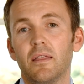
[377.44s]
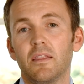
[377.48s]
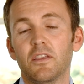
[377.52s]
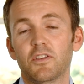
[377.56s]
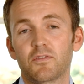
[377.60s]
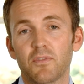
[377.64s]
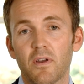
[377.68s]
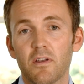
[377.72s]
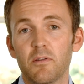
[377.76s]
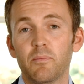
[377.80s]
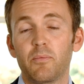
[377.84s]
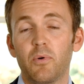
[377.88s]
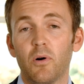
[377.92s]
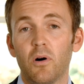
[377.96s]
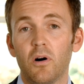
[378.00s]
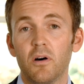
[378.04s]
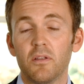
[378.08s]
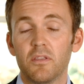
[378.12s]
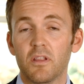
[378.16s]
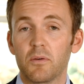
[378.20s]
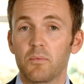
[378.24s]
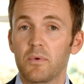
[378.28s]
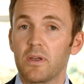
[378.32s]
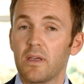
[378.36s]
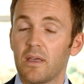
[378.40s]
And it's very
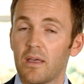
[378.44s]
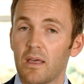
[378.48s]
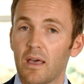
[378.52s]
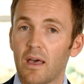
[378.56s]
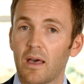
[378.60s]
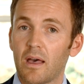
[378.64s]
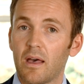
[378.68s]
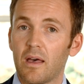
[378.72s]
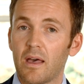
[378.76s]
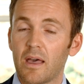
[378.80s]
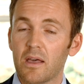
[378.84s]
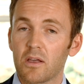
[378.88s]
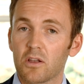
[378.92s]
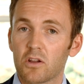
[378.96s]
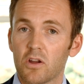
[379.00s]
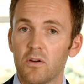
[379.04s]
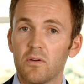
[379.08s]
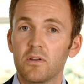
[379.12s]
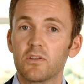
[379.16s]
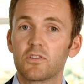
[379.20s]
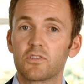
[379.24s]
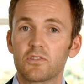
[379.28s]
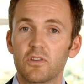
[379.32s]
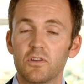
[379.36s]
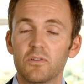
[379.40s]
important that we
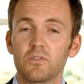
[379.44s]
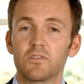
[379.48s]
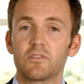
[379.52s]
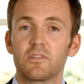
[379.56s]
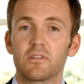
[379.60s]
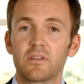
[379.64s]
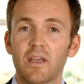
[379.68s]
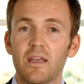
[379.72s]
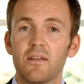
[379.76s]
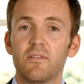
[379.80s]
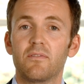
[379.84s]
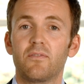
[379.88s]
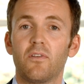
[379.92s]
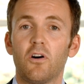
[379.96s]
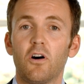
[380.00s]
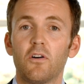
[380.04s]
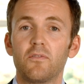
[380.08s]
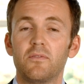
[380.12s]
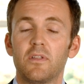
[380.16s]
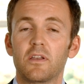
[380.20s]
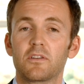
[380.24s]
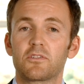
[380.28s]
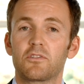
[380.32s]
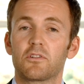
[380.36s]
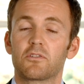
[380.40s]
encourage students to get
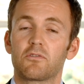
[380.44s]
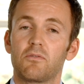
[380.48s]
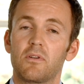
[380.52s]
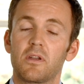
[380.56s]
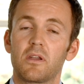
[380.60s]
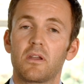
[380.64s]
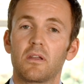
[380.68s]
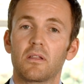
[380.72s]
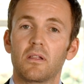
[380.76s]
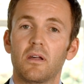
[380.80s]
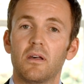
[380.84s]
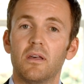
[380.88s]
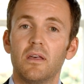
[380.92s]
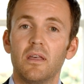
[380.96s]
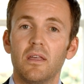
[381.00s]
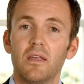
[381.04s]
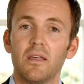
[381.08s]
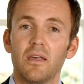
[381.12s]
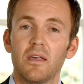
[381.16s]
involved in extracurricular.